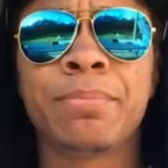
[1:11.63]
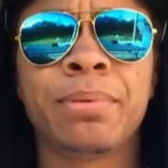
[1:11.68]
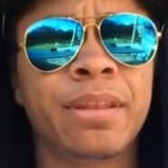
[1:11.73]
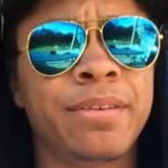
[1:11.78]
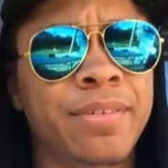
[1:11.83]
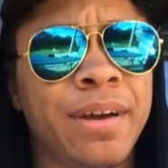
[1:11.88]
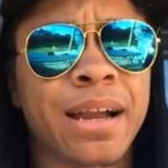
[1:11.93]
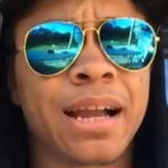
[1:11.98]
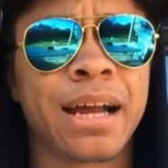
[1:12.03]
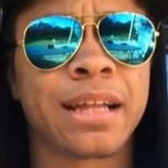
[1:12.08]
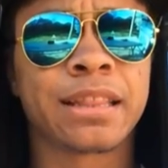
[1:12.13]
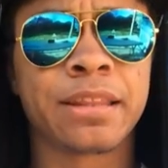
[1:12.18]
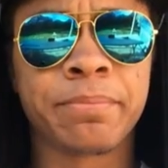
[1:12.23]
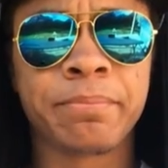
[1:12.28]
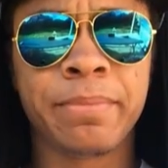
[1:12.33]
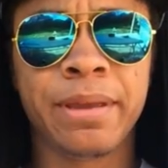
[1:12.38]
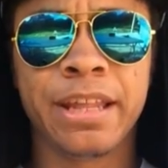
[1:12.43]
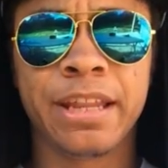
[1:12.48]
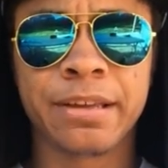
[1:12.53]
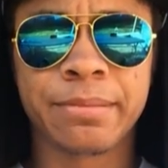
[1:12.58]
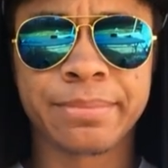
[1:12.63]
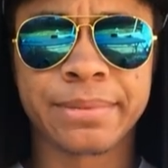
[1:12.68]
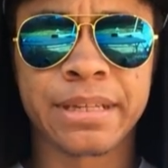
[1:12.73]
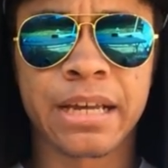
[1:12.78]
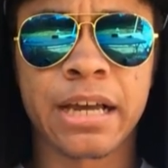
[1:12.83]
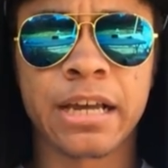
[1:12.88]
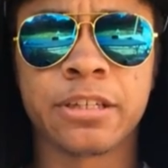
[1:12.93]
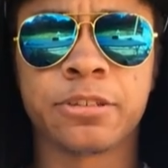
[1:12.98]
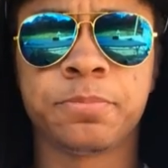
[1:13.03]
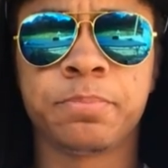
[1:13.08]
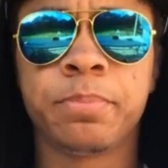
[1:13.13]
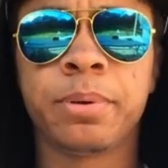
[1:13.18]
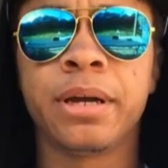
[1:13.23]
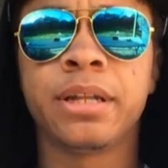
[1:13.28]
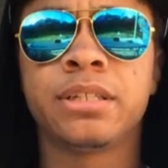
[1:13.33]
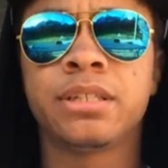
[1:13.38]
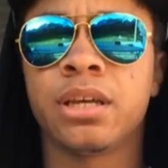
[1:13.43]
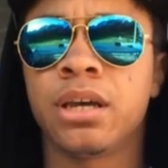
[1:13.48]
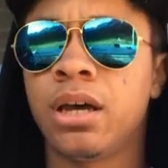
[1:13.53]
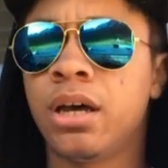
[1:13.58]
I believe I got the medium size,
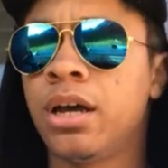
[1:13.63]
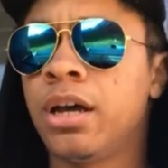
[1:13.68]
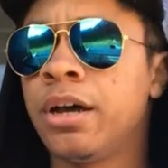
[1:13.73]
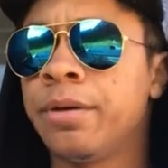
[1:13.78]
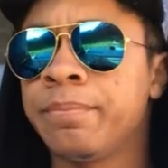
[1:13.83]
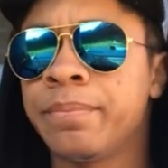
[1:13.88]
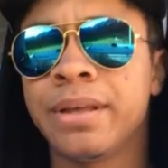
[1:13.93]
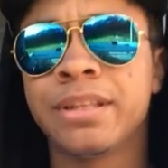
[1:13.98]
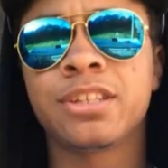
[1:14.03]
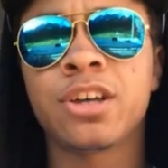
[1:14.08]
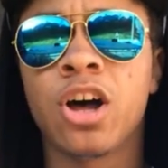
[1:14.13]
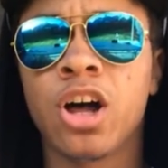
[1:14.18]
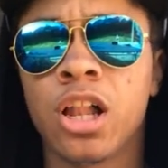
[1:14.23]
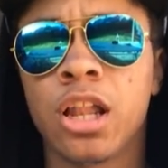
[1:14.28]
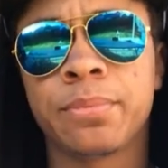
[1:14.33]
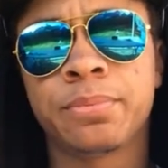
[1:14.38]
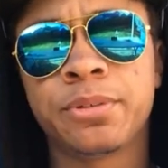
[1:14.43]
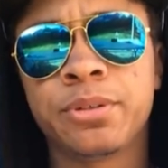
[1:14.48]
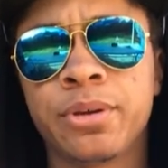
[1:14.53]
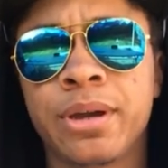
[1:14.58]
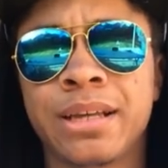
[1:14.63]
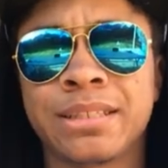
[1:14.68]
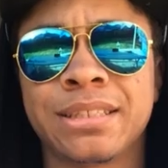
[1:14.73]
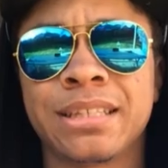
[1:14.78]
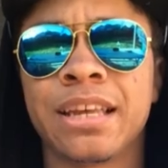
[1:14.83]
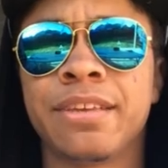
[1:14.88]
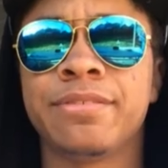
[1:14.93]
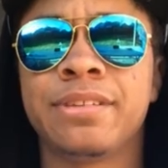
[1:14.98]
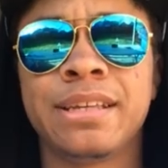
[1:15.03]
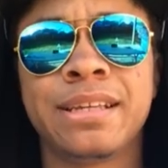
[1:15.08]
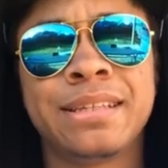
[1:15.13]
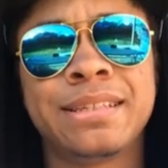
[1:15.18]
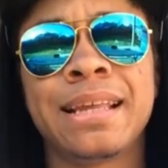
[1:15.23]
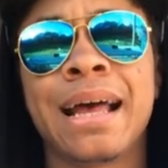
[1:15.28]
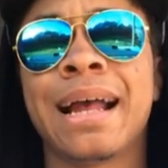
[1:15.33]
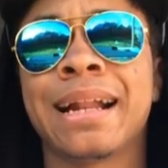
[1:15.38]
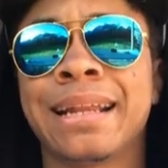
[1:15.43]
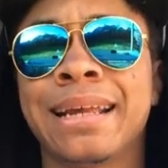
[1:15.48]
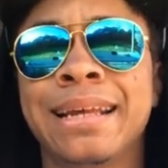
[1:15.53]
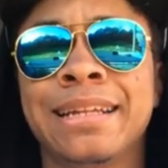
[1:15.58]
but it's all up to you guys. It gives the
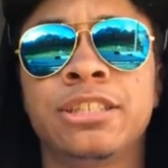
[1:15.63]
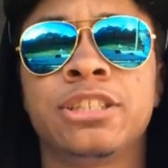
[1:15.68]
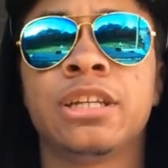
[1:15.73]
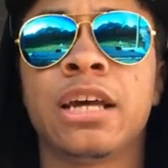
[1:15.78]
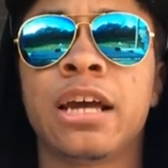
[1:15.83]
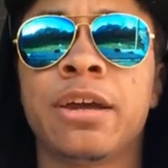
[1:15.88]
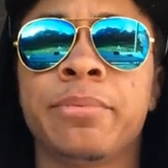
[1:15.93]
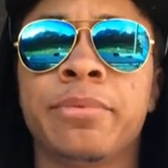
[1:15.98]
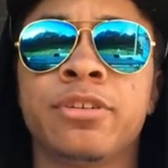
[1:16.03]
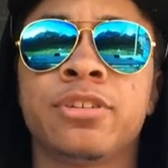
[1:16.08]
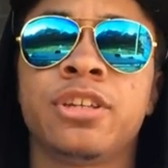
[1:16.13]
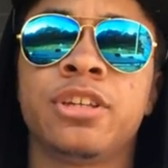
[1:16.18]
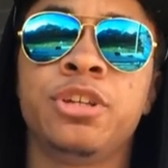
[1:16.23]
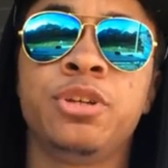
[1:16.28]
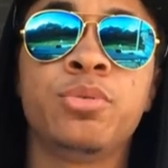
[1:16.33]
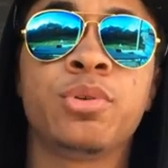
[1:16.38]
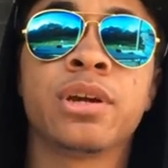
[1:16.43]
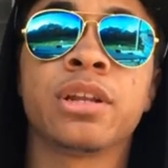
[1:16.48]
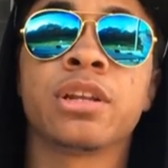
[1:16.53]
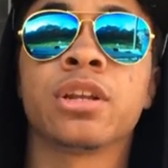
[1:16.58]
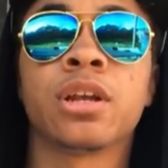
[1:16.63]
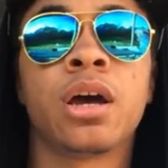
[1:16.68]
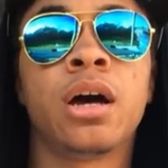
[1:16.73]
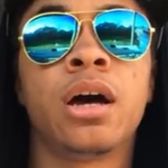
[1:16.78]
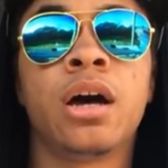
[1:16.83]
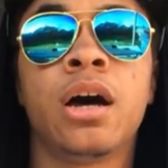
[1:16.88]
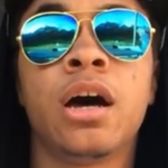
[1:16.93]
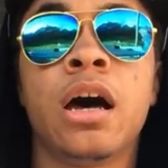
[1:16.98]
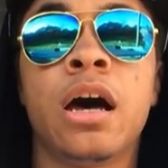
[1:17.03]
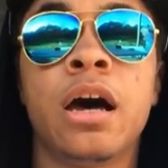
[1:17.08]
exact inch diameters that you can